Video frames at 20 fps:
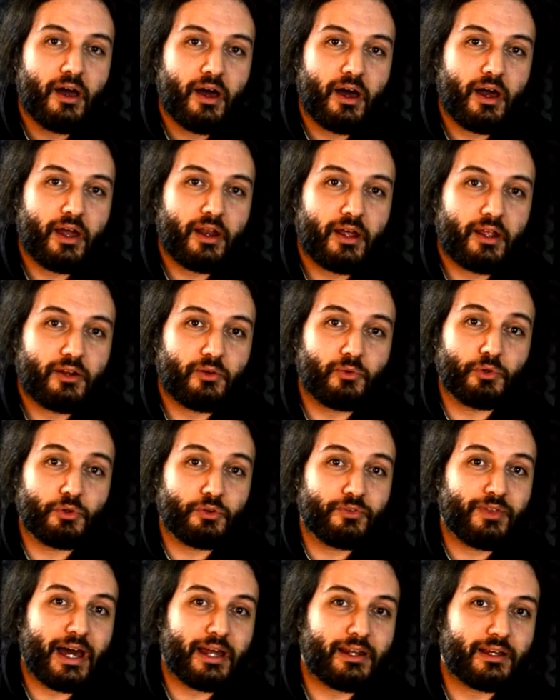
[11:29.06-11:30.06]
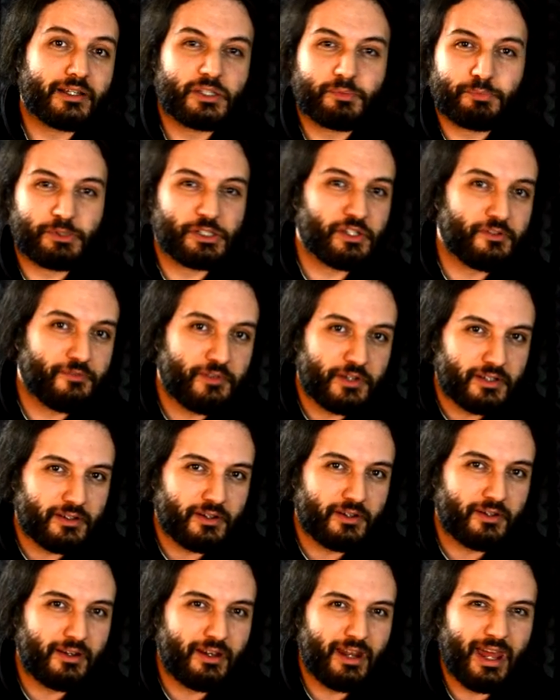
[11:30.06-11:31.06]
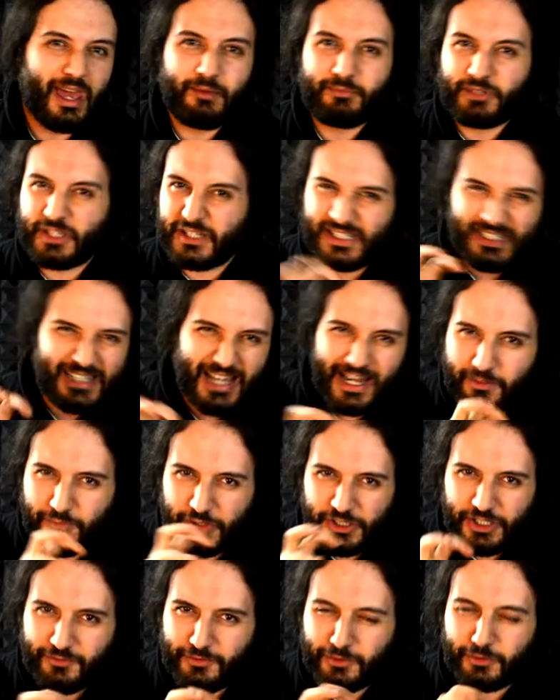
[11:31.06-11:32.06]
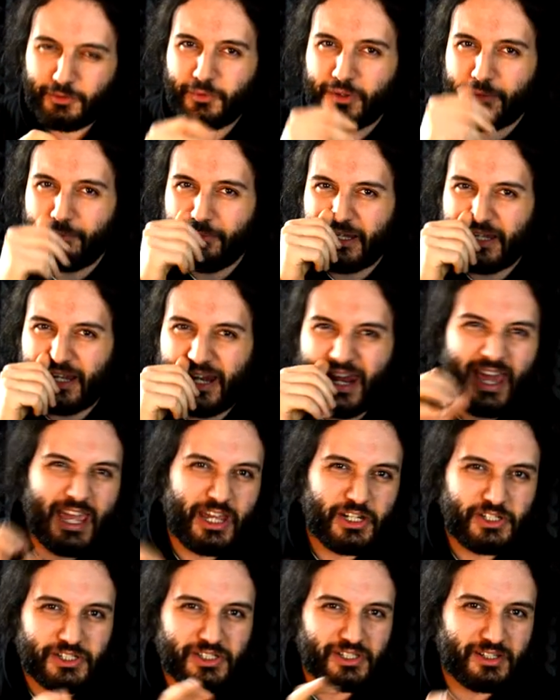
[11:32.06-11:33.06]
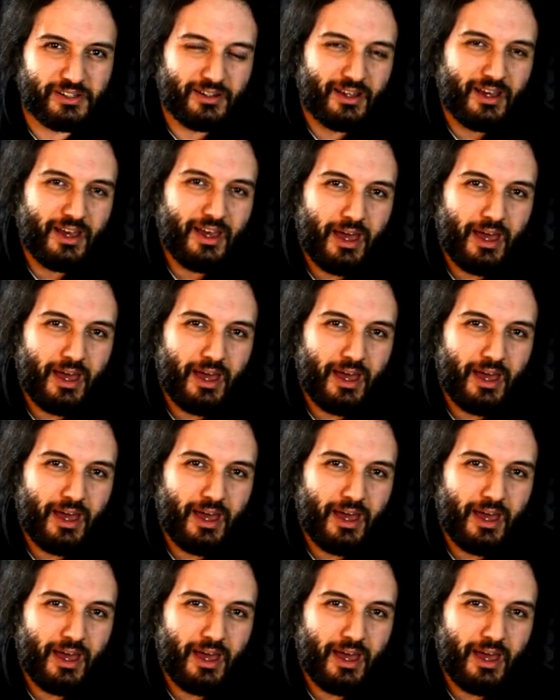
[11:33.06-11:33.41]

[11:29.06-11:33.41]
and, and all of that, like specific uh, names in Italian which have to do with Middle Ages and,